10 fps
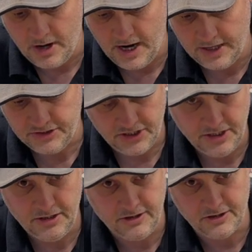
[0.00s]

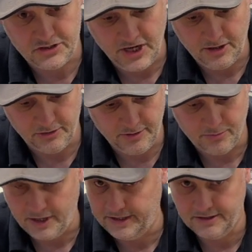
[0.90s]
actually the shackle didn't
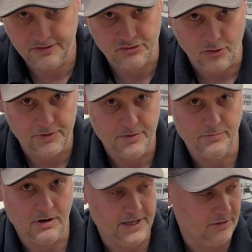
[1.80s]
break, the strop didn't
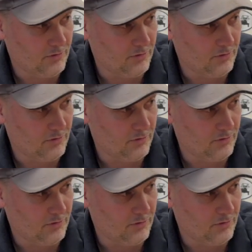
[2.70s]
break, the